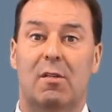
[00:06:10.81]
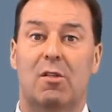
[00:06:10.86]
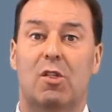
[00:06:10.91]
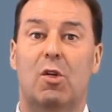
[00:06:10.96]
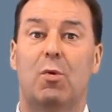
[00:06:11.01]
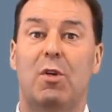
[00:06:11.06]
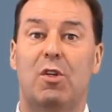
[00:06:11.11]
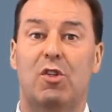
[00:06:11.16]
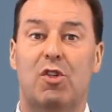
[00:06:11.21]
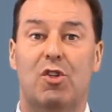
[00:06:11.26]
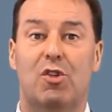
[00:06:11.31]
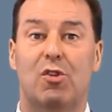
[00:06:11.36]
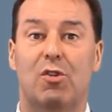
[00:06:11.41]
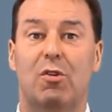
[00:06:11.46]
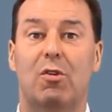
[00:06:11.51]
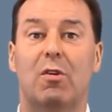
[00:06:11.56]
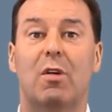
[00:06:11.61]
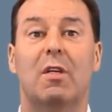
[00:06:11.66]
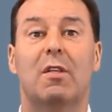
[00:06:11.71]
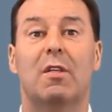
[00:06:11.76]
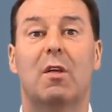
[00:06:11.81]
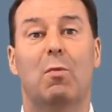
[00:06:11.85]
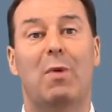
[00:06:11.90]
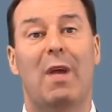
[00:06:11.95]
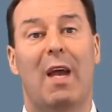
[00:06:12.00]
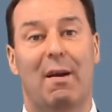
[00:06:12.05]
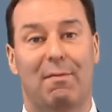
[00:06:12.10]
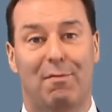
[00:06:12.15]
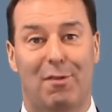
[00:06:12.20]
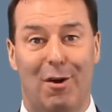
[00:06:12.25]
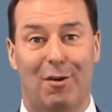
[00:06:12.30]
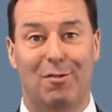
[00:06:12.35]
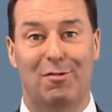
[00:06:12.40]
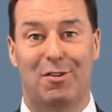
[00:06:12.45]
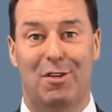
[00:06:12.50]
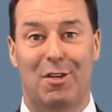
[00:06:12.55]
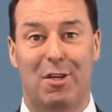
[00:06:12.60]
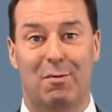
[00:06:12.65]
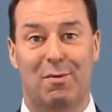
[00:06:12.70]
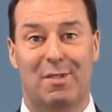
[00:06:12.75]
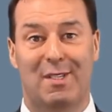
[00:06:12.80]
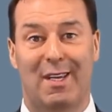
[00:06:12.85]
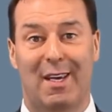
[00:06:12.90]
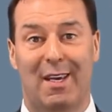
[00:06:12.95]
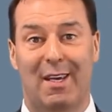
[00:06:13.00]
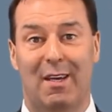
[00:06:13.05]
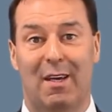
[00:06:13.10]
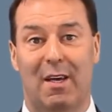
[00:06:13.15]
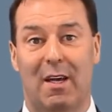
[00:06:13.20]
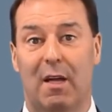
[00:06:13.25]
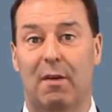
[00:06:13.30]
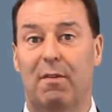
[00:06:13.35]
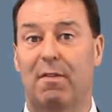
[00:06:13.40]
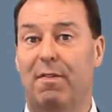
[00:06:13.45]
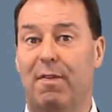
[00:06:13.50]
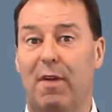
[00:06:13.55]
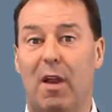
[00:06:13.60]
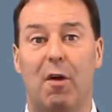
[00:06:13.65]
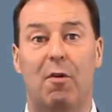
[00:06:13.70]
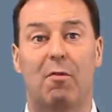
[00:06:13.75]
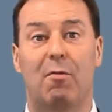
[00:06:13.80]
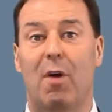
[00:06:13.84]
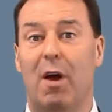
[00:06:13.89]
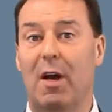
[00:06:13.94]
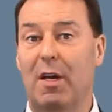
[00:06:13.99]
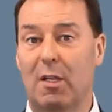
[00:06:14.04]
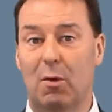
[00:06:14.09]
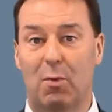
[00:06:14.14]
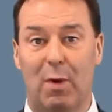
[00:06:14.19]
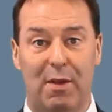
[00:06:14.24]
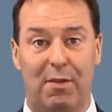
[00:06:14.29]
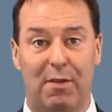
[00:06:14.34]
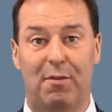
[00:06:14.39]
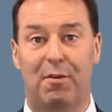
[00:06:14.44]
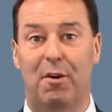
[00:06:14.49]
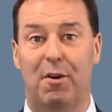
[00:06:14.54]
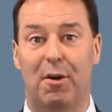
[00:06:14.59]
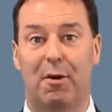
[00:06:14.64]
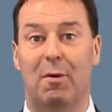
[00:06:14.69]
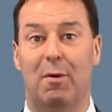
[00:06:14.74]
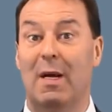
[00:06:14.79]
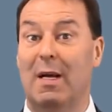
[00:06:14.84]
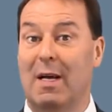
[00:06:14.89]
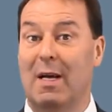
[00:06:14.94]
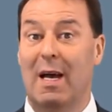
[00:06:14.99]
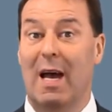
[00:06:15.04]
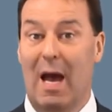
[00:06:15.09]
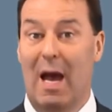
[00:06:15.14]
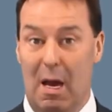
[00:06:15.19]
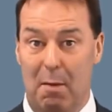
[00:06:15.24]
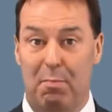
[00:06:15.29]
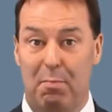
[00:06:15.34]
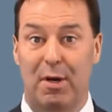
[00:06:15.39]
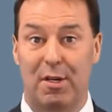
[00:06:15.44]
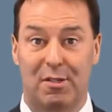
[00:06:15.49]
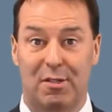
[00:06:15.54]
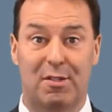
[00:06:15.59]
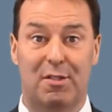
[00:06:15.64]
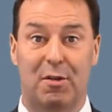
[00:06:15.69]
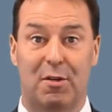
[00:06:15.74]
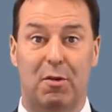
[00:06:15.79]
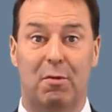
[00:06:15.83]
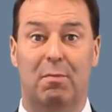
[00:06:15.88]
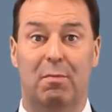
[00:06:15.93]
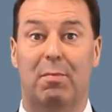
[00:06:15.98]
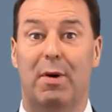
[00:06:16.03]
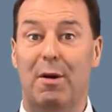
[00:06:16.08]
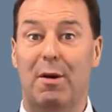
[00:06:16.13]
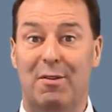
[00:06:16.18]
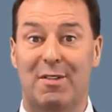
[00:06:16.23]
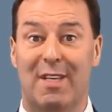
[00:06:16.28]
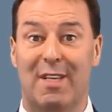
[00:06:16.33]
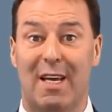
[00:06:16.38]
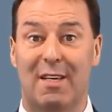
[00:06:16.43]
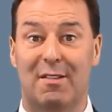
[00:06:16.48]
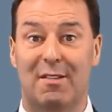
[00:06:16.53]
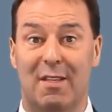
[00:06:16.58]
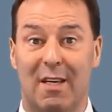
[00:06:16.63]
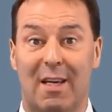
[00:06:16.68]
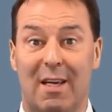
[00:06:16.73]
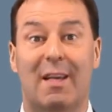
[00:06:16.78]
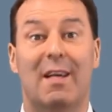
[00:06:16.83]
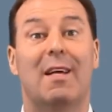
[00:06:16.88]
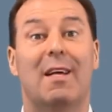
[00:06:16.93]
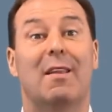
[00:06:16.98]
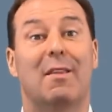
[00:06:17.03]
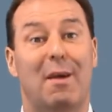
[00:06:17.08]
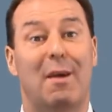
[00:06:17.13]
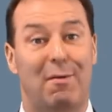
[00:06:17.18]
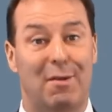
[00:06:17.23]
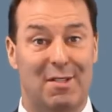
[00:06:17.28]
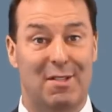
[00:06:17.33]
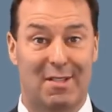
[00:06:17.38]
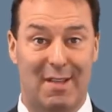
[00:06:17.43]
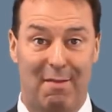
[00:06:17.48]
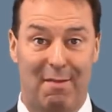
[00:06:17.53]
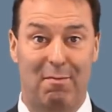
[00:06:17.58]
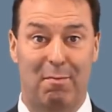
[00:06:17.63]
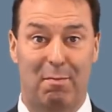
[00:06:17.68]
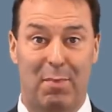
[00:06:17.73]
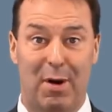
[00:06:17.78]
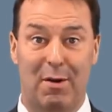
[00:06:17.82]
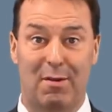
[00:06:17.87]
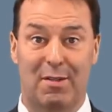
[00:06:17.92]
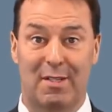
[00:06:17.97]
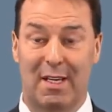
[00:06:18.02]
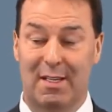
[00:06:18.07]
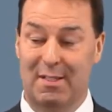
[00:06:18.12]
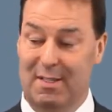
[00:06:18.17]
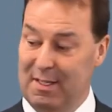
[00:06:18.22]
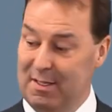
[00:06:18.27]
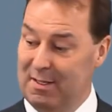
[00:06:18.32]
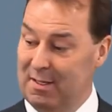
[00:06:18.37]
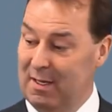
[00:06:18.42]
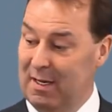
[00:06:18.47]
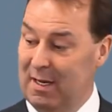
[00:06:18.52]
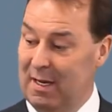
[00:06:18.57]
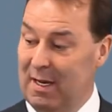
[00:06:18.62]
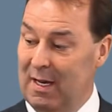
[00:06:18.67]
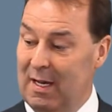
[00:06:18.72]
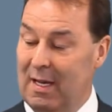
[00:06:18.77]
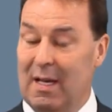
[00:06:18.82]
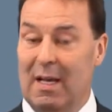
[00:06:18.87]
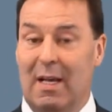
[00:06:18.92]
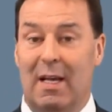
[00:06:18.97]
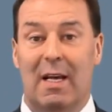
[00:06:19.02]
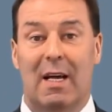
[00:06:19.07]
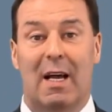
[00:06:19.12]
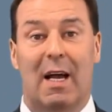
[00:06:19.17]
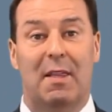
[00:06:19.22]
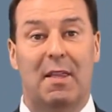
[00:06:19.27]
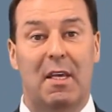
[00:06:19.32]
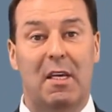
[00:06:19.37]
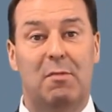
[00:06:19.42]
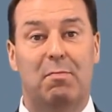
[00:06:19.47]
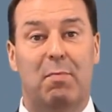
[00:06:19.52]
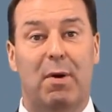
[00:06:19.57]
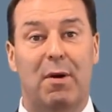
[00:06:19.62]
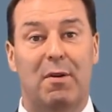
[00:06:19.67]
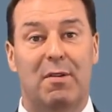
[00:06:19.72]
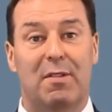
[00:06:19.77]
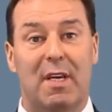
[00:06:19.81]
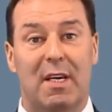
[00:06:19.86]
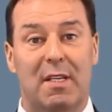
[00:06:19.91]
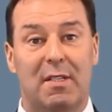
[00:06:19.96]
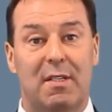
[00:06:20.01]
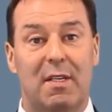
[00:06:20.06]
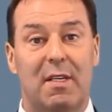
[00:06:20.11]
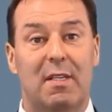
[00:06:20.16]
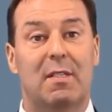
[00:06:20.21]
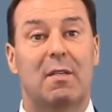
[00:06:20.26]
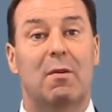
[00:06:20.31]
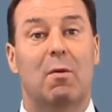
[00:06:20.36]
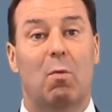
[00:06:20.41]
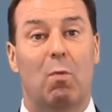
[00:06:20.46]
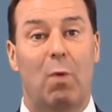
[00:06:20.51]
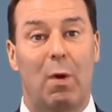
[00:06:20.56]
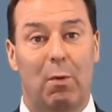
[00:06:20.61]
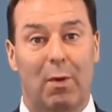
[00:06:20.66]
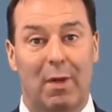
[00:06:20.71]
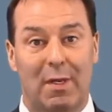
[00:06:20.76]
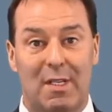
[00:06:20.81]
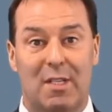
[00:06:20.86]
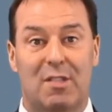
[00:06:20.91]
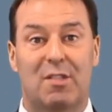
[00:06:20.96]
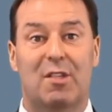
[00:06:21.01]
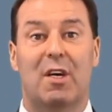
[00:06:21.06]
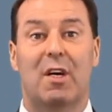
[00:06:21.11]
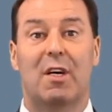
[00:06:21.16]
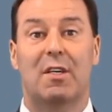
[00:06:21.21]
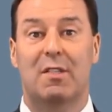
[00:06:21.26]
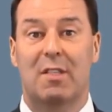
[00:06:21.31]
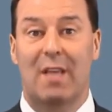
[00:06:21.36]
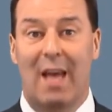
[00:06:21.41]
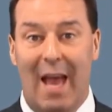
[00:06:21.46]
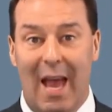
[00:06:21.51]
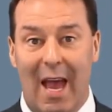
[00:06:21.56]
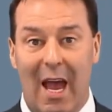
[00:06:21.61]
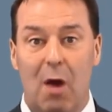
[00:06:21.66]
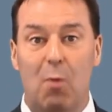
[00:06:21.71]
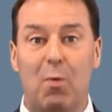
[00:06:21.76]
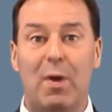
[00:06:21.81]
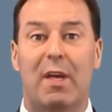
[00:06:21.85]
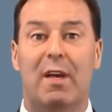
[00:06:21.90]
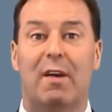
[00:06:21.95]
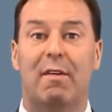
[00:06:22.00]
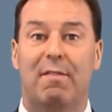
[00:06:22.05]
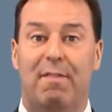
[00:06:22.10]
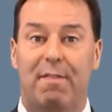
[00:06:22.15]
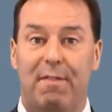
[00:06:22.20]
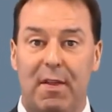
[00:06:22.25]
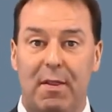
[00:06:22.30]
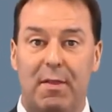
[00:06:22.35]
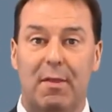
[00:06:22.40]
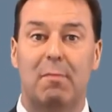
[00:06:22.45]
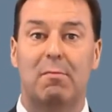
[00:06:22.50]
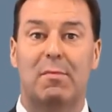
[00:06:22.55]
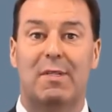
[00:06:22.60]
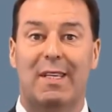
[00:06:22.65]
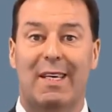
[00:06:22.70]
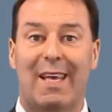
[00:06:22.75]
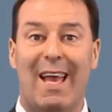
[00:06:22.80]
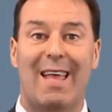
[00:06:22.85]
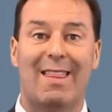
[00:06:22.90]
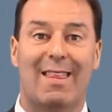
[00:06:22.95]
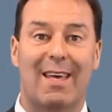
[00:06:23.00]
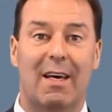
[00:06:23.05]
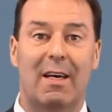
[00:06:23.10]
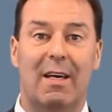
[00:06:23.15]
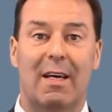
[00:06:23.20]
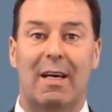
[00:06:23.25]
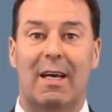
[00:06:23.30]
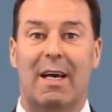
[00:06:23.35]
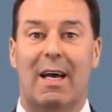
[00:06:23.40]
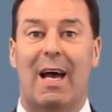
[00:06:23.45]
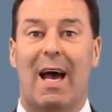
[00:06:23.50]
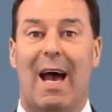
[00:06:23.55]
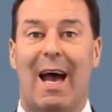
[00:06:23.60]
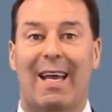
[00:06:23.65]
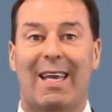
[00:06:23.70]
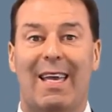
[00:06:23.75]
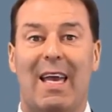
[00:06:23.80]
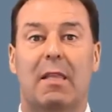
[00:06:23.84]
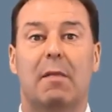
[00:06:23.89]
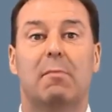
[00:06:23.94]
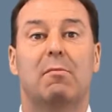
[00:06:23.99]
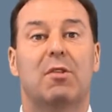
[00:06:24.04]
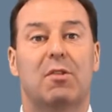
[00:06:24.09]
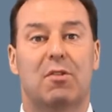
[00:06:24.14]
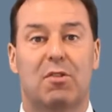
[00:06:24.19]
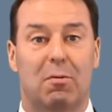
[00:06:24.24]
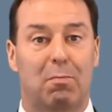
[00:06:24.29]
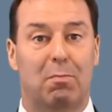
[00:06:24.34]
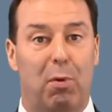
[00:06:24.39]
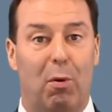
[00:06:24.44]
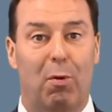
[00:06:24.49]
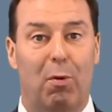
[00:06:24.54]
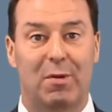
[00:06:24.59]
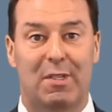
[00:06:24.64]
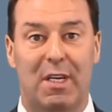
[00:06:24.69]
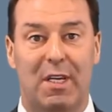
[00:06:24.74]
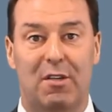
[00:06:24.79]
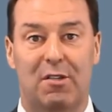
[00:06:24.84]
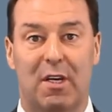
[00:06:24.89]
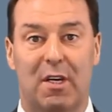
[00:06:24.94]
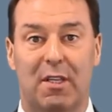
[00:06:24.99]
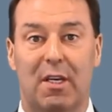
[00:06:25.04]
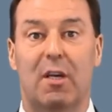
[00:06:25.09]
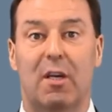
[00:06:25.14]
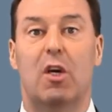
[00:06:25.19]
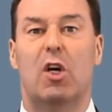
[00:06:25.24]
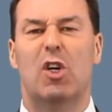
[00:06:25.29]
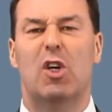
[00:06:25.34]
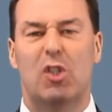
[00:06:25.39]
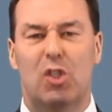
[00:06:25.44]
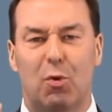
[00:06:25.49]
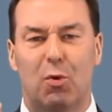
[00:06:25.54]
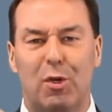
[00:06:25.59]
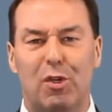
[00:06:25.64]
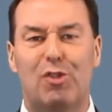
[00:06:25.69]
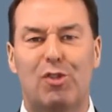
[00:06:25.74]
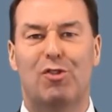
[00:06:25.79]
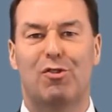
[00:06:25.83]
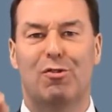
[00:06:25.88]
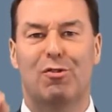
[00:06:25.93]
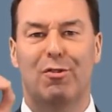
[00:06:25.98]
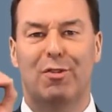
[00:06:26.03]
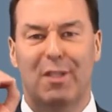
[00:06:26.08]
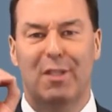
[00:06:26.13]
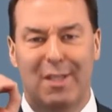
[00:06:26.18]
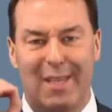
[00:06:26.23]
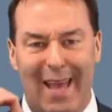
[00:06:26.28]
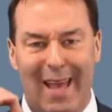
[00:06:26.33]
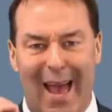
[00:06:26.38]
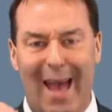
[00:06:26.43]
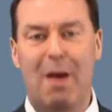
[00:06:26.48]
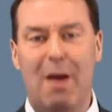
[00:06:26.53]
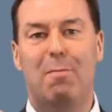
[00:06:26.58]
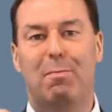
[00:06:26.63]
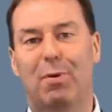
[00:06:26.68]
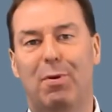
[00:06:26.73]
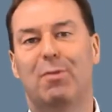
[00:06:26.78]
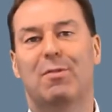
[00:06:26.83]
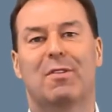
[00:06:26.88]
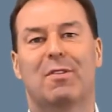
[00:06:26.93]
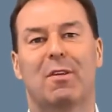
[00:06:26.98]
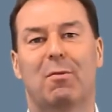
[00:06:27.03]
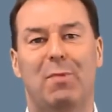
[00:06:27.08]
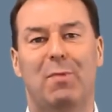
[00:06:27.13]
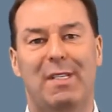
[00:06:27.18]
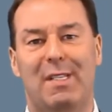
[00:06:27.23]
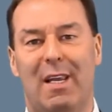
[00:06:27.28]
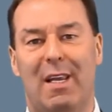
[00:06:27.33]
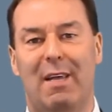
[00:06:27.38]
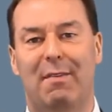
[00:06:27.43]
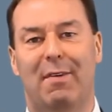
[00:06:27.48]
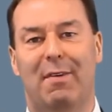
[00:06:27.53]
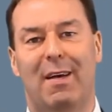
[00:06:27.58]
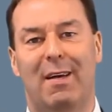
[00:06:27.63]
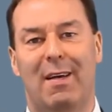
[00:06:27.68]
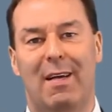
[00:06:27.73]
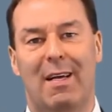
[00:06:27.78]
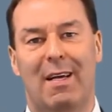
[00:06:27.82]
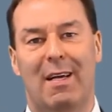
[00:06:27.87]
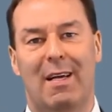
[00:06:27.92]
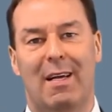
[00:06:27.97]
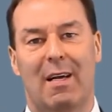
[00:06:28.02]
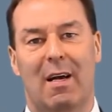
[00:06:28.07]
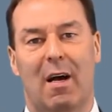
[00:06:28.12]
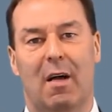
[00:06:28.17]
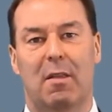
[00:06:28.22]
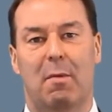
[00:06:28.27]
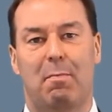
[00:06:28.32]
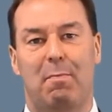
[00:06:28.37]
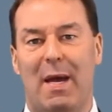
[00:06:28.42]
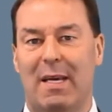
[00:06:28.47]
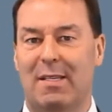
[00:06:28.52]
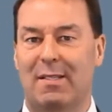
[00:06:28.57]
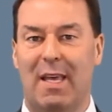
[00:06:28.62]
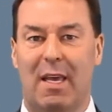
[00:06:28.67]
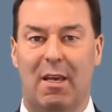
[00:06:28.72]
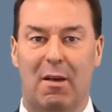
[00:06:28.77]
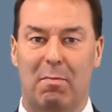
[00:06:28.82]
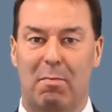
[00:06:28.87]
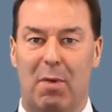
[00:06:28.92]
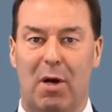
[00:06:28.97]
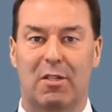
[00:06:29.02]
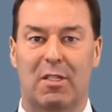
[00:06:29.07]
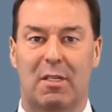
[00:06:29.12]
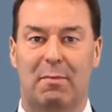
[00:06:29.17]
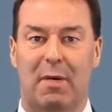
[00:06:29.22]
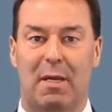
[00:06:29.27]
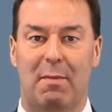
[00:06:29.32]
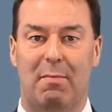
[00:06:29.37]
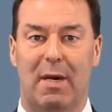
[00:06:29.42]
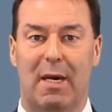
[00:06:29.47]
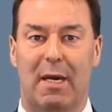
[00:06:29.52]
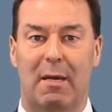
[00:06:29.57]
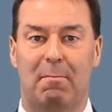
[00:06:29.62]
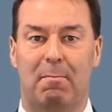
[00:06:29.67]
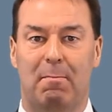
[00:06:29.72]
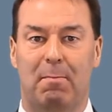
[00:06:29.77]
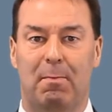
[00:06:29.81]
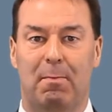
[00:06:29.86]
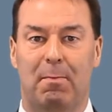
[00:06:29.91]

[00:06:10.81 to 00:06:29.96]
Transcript: To ensure that we have continuity and flow right the way through our PRINCE2 process, there are 7 processes. And these processes, we will discuss how we can fit them together and get them to support each other to ensure that the outputs that we deliver are the best they can possibly be.